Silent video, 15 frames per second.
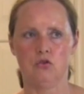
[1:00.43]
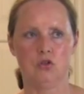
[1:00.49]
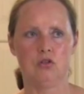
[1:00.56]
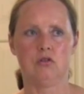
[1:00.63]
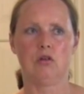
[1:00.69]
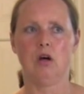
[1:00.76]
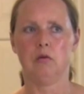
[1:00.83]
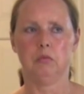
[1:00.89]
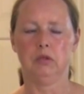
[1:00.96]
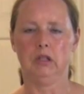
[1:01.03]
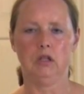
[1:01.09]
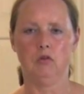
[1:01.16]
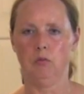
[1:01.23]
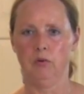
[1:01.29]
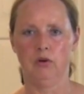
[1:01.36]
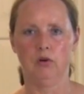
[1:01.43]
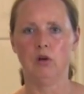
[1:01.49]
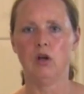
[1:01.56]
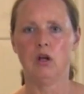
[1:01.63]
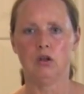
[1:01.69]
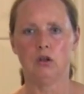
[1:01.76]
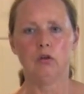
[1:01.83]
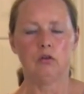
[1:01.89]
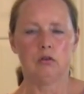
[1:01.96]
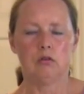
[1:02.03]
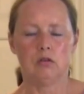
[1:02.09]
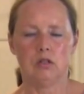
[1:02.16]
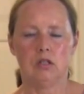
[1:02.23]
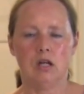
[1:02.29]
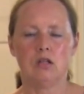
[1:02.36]
are just unbelievable.
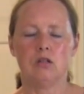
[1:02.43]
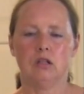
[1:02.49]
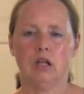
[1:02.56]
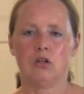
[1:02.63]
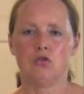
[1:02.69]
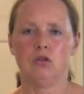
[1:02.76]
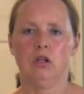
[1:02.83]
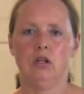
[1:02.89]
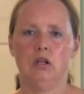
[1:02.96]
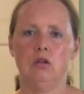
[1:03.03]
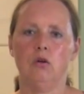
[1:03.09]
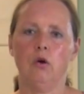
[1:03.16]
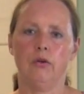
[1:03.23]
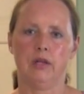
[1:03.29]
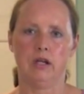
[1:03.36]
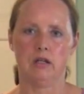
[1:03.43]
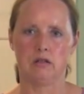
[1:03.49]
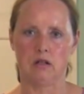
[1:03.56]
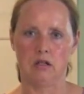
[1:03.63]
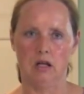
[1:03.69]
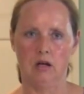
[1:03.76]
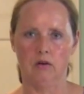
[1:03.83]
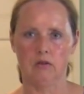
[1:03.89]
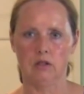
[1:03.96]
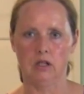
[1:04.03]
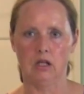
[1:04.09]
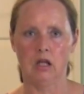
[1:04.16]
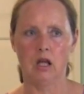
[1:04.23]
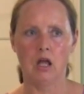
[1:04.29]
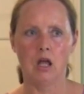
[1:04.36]
Intellectually, you know that it's
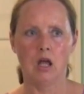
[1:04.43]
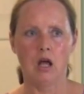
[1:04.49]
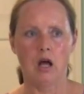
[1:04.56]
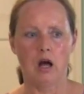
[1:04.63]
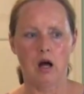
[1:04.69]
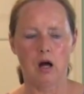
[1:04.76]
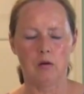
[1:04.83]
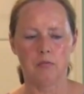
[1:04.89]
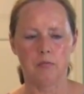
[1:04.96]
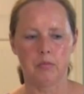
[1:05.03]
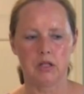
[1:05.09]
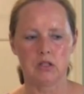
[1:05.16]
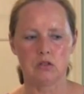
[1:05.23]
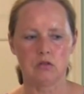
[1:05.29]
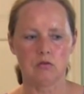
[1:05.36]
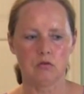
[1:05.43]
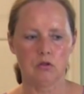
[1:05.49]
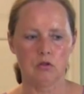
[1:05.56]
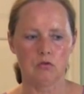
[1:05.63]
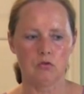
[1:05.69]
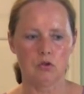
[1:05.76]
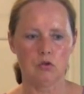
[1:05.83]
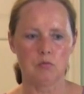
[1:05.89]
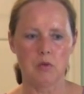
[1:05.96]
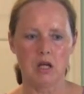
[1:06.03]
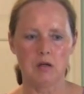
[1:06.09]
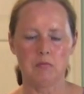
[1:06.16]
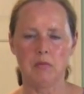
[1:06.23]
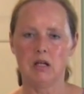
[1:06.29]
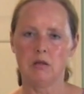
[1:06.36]
unhealthy, but you
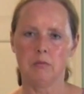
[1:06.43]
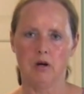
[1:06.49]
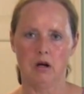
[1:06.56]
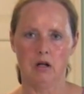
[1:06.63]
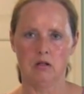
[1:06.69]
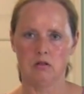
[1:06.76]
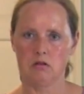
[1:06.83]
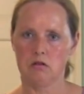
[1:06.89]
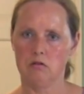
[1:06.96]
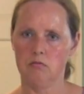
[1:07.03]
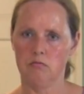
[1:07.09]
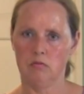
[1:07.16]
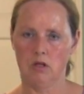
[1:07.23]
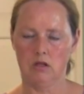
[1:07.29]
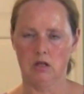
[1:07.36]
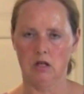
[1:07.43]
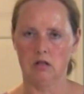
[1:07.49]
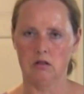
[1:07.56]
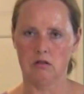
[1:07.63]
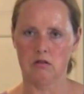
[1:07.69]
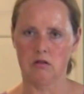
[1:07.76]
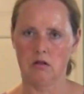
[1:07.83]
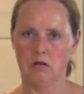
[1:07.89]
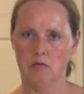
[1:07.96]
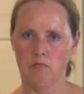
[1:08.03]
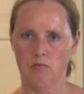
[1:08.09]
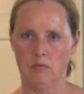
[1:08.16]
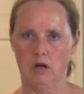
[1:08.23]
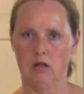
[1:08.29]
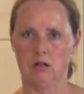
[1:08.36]
may minimize the things,
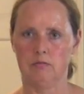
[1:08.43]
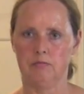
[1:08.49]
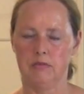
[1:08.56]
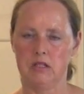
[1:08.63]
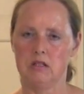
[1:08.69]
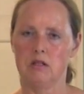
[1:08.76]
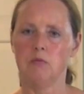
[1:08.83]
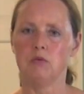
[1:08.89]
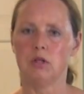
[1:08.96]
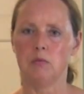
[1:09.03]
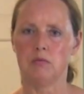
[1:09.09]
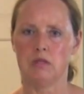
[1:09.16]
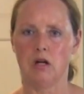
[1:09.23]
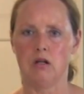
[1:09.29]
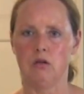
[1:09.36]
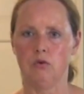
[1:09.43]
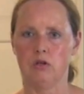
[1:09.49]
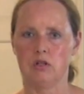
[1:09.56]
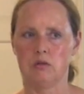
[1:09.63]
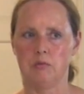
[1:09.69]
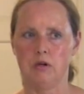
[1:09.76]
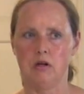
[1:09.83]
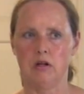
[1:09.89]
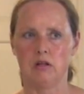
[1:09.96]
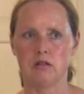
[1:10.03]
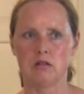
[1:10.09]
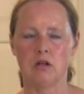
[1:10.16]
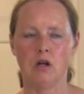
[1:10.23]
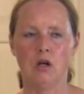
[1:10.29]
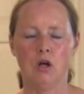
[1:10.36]
the symptoms that you
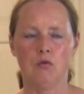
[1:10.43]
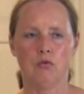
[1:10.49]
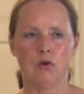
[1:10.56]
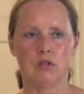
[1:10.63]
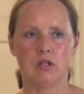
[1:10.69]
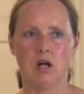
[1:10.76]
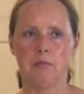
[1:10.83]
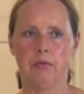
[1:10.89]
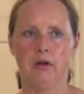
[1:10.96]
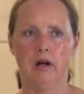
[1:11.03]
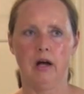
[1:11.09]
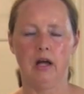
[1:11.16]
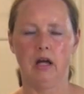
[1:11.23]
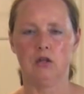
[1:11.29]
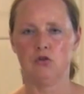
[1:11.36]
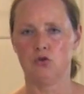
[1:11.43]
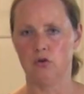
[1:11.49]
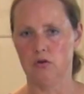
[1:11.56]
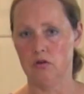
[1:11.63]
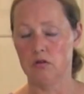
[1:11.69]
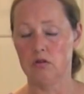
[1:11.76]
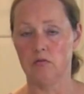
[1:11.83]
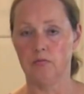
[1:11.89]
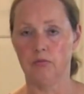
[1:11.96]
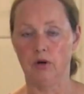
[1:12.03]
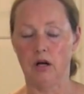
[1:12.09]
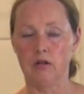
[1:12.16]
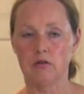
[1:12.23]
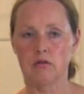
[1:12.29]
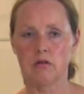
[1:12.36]
experience. For example, I had shortness of
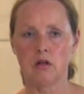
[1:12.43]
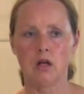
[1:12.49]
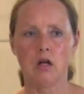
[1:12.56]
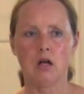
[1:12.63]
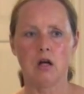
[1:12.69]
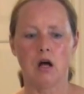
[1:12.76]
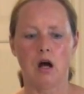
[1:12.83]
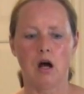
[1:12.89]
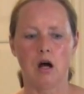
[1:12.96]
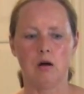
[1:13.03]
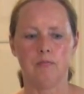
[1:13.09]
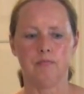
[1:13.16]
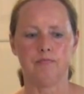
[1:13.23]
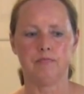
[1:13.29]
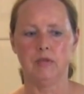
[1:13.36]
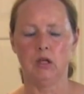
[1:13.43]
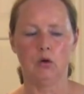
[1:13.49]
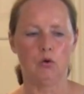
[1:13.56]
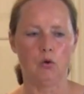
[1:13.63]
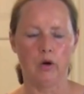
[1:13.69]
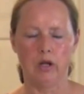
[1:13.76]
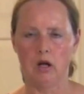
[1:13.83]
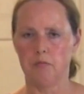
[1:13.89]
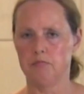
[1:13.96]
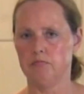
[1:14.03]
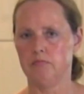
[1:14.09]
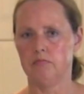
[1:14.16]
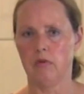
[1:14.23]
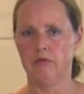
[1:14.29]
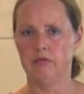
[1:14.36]
breath, going up
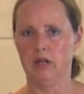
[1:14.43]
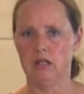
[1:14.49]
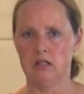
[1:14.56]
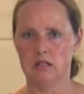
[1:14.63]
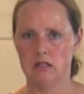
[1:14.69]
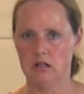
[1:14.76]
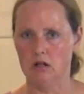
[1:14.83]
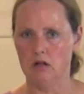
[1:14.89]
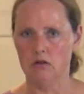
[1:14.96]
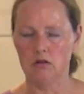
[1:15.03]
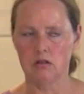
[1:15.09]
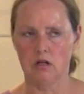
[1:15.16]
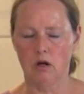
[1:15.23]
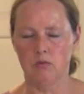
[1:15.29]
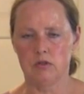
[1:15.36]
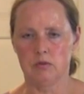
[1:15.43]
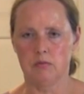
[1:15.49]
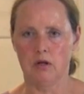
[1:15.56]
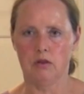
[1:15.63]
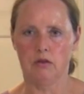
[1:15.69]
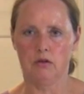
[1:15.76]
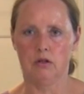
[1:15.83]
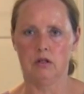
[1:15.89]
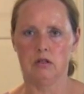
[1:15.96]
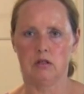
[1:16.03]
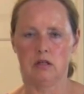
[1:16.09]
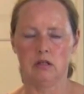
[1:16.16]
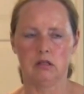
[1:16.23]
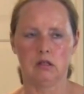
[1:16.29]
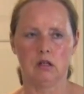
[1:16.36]
a flight of stairs, and I was in my 30s
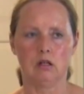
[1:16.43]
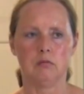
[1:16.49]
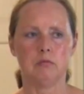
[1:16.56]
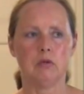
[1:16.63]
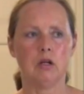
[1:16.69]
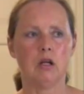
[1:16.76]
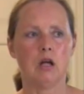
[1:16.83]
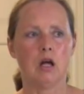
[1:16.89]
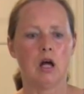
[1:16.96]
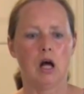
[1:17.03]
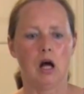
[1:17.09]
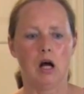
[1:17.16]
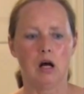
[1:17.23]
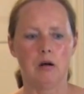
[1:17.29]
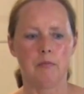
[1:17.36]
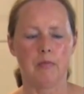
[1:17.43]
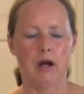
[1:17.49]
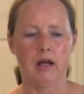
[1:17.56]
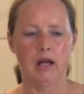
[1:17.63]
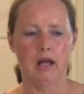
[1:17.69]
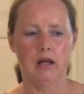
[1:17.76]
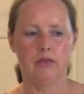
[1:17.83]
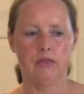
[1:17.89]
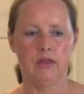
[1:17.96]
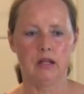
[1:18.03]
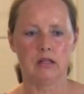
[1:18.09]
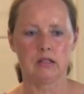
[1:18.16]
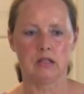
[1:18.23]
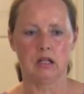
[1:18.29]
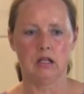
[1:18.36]
at the time. I had
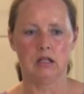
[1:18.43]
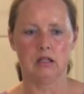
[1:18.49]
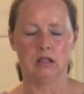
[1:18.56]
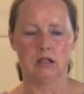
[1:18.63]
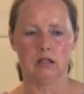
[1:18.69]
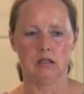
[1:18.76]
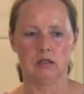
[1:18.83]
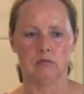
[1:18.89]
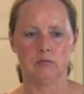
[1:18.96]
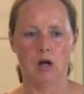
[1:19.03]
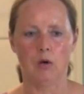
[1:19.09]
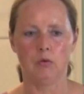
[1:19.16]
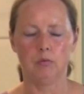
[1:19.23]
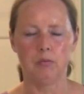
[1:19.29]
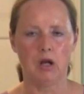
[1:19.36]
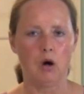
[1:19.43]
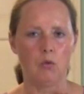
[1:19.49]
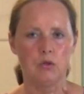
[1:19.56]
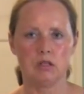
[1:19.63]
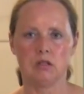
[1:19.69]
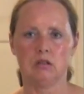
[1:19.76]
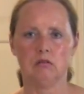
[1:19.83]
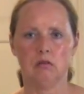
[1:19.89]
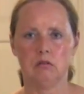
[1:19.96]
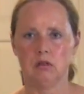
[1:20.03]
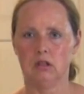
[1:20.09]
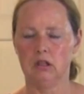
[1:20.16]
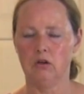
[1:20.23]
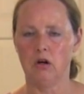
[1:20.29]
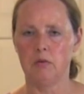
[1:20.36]
things like I would be always
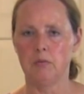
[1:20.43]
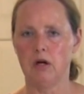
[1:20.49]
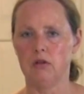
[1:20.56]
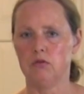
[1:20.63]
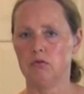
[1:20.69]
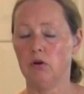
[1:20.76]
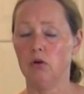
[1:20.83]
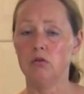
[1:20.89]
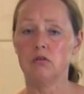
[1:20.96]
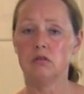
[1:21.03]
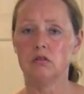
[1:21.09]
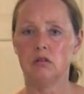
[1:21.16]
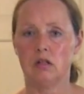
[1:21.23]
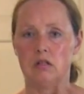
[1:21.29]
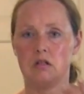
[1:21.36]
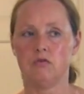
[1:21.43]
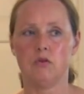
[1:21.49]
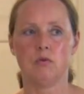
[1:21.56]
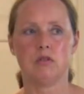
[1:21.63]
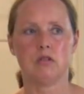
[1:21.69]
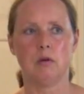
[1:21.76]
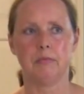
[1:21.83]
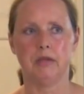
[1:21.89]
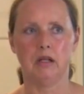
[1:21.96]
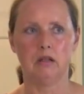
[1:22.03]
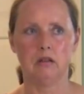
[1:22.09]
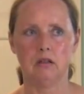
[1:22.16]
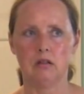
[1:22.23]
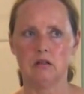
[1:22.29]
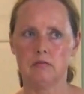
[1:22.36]
clearing my throat as if there was something
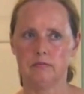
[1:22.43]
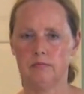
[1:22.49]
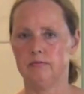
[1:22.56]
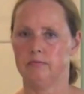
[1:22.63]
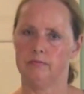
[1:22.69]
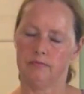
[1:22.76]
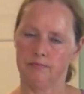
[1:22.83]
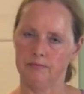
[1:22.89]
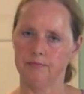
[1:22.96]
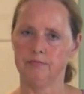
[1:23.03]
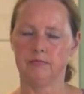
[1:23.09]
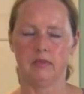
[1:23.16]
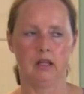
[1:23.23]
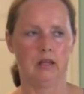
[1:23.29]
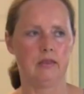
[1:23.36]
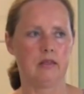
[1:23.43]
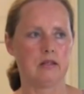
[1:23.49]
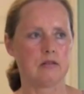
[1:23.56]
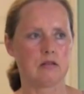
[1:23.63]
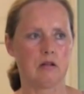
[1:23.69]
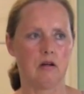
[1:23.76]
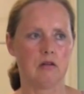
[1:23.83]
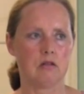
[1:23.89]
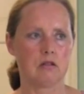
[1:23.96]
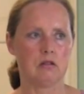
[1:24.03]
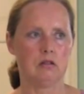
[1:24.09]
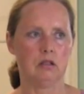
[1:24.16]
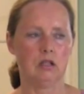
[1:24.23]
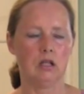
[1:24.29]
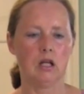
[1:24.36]
in there, like this,
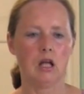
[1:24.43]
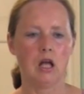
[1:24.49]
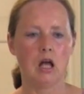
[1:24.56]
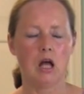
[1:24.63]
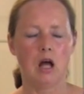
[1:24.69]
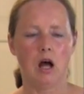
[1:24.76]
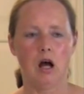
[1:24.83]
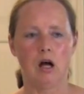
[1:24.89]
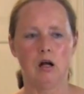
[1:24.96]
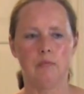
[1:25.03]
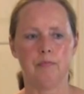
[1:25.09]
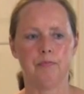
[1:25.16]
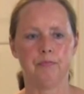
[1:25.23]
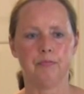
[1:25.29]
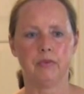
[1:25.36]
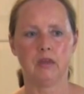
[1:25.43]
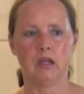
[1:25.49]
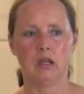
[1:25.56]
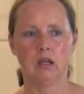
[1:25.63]
constantly. I